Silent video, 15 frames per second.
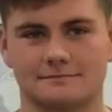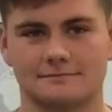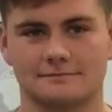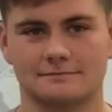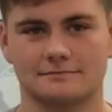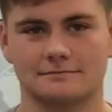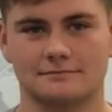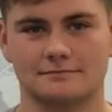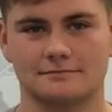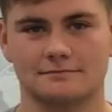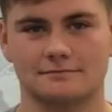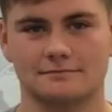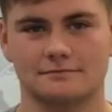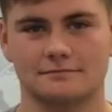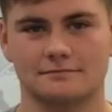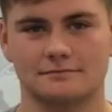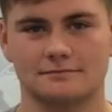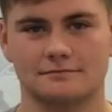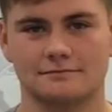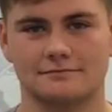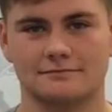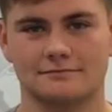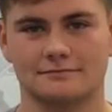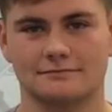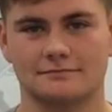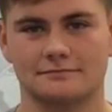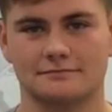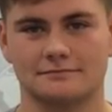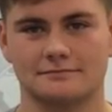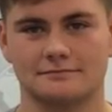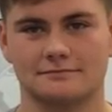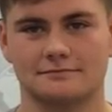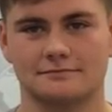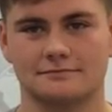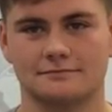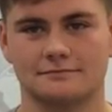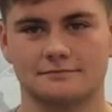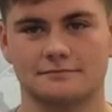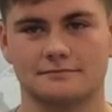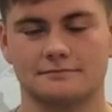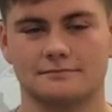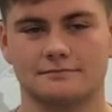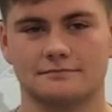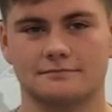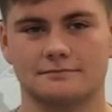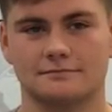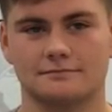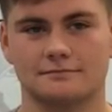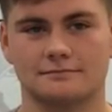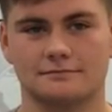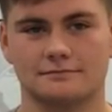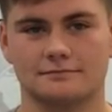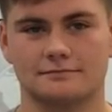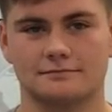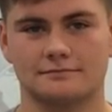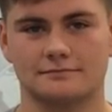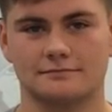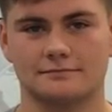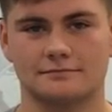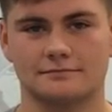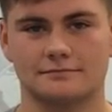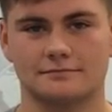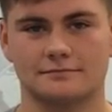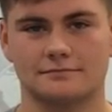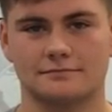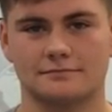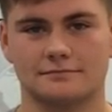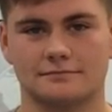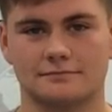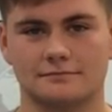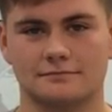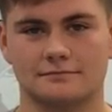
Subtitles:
This person isn't speaking.